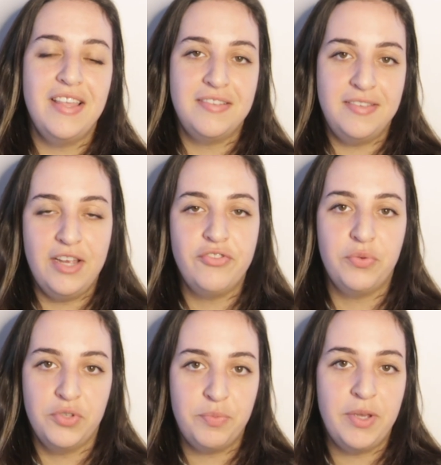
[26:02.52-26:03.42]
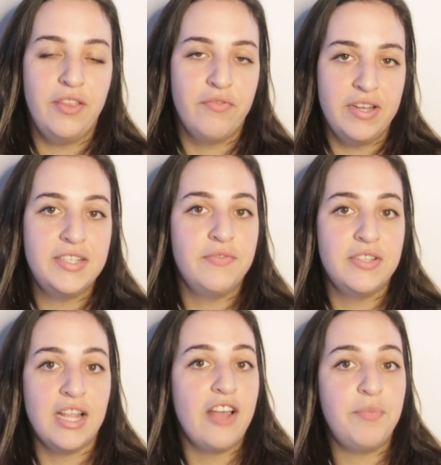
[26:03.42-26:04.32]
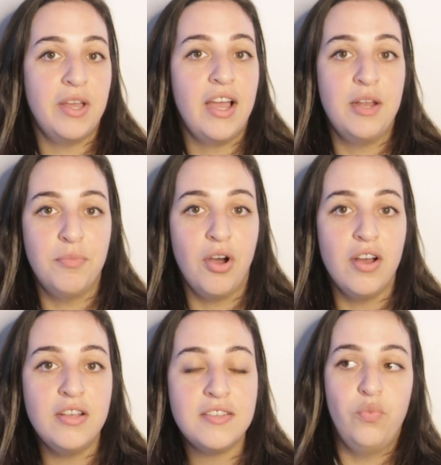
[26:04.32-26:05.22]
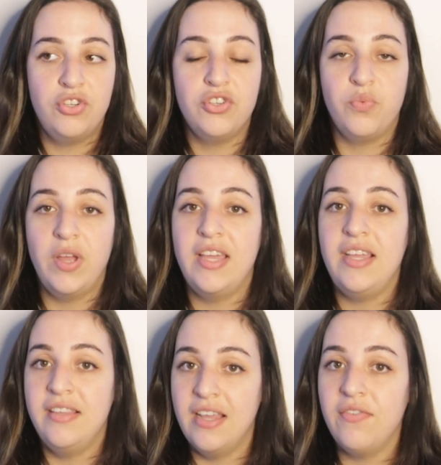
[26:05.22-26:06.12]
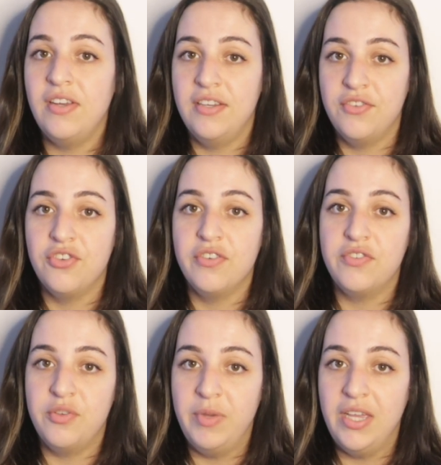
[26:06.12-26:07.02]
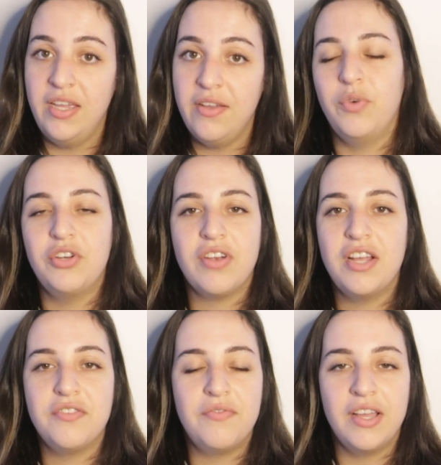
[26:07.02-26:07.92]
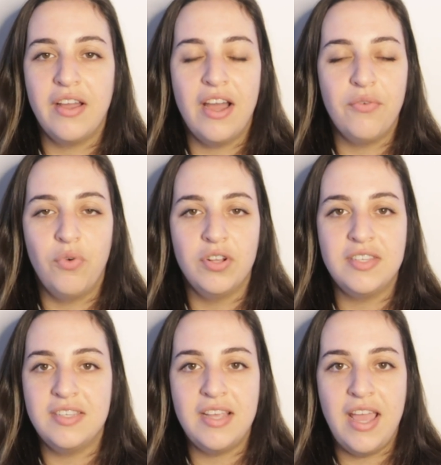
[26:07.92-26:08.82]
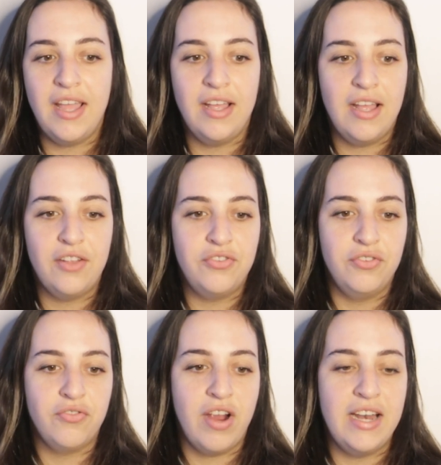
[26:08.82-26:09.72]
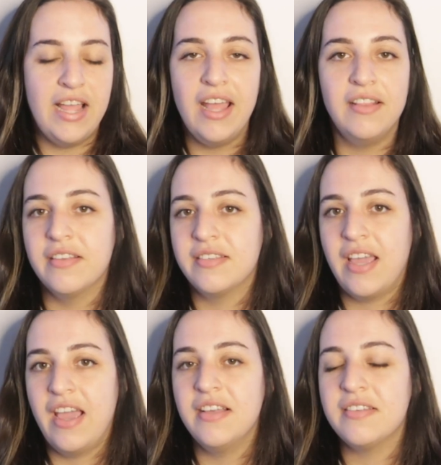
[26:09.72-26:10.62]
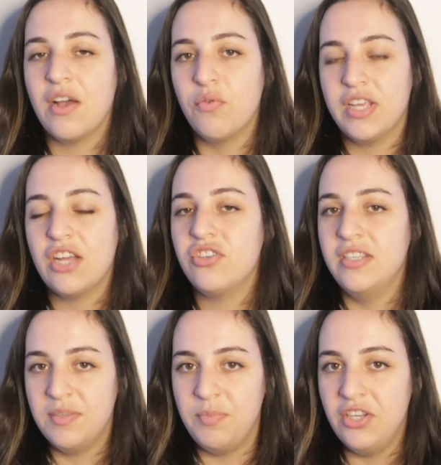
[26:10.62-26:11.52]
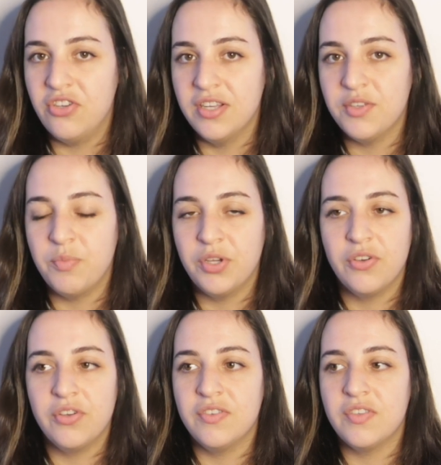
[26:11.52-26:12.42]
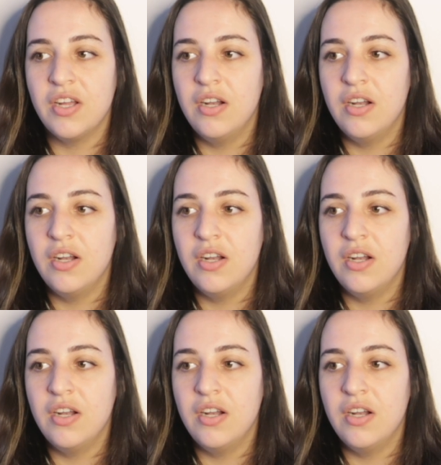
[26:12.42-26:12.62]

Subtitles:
that Cedric will spend the rest of his life behind bars, which is where he definitely deserves to be. When trying to figure out what to say to try and end this case, I was actually speechless because